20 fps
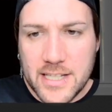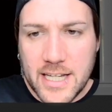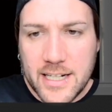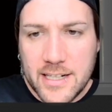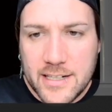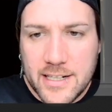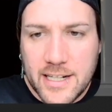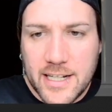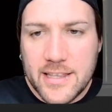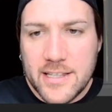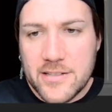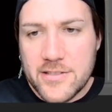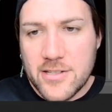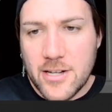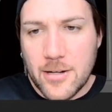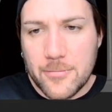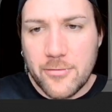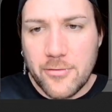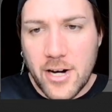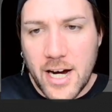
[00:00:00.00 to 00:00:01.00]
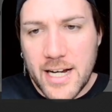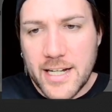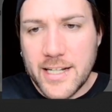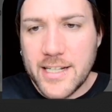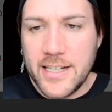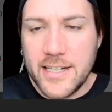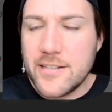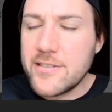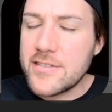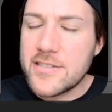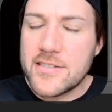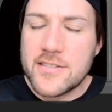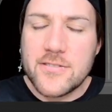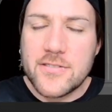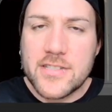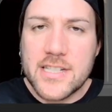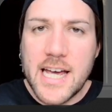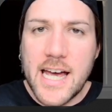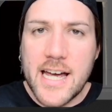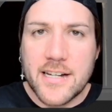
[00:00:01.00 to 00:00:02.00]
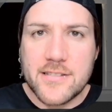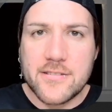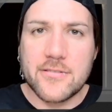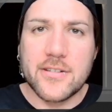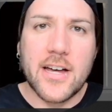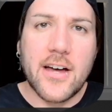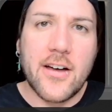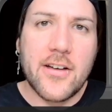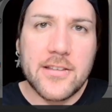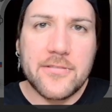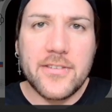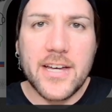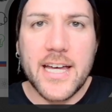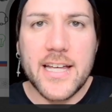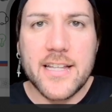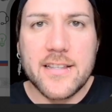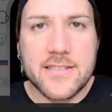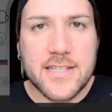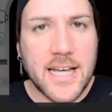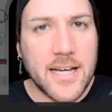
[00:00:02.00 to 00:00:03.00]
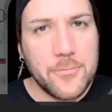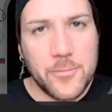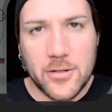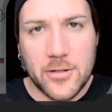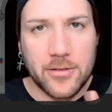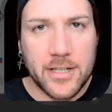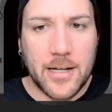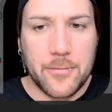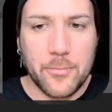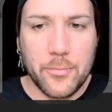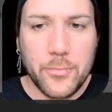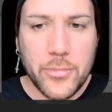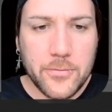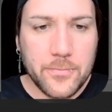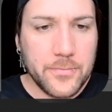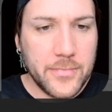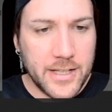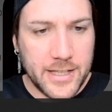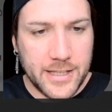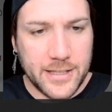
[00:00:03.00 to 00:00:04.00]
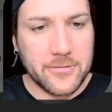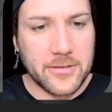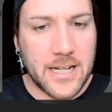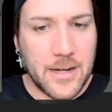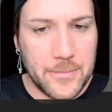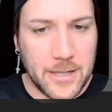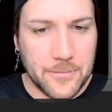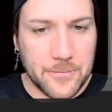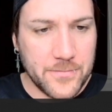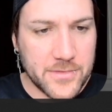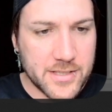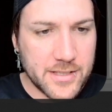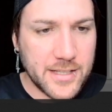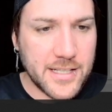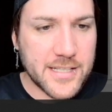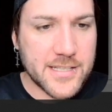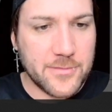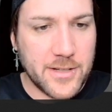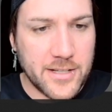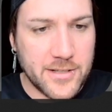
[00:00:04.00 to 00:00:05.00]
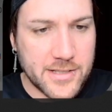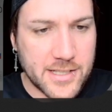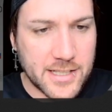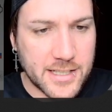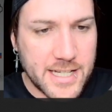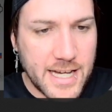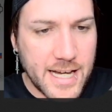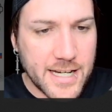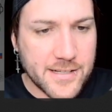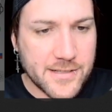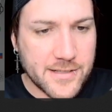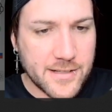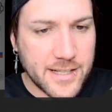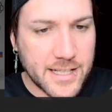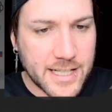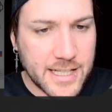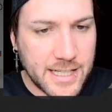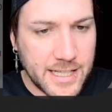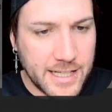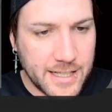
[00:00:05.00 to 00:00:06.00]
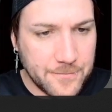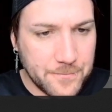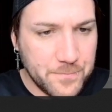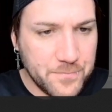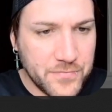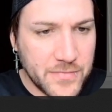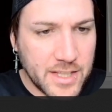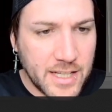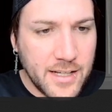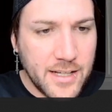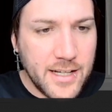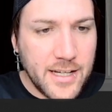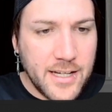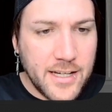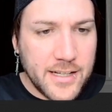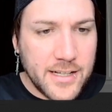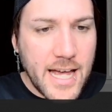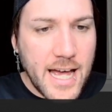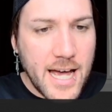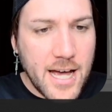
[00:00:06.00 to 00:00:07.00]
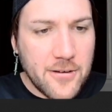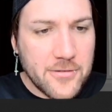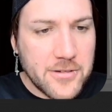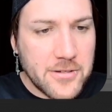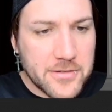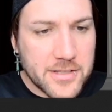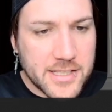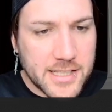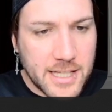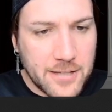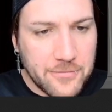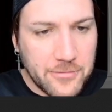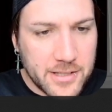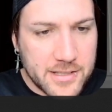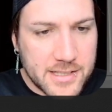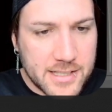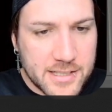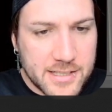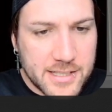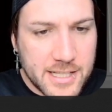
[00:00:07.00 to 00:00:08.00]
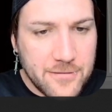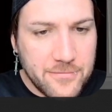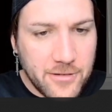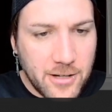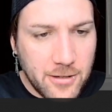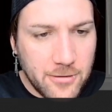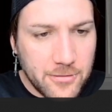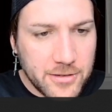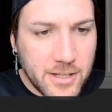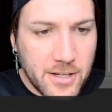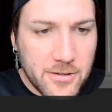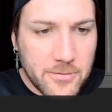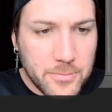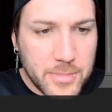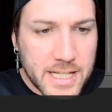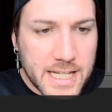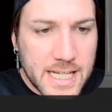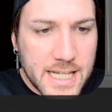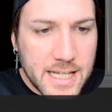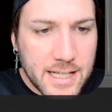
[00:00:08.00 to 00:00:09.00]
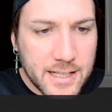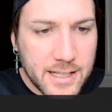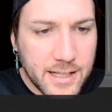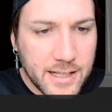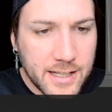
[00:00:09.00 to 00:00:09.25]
Then in the top right here, just use tags. You'll get OnlyFans and model name, boom, and it will come up. So that's why using tags, you're thinking ahead. Now you'll just leave all this as default, no biggie.